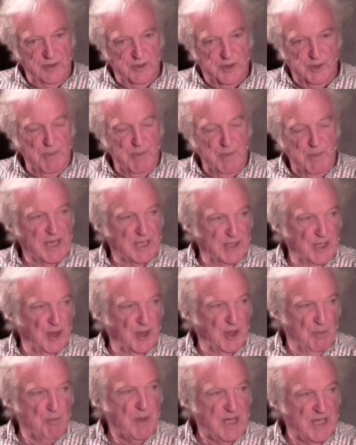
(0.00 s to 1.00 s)
and make another
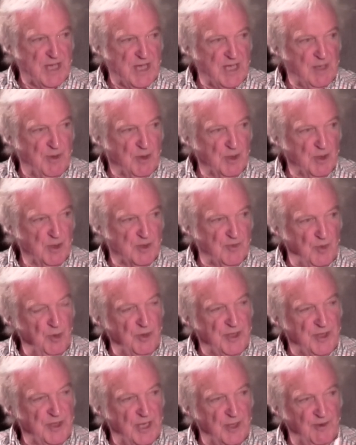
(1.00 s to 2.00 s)
me because of all
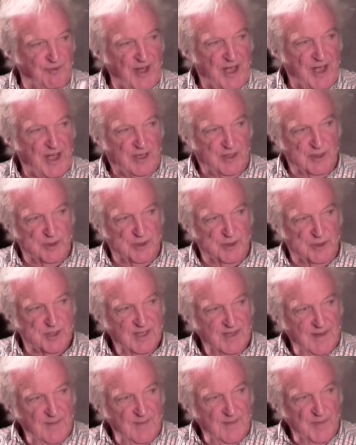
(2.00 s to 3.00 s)
the other factors
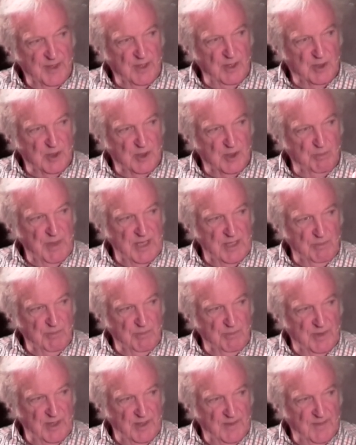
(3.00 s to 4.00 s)
that go to make
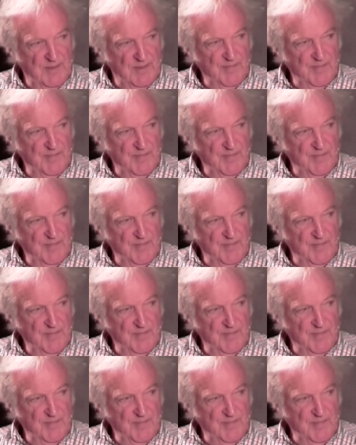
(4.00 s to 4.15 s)
me.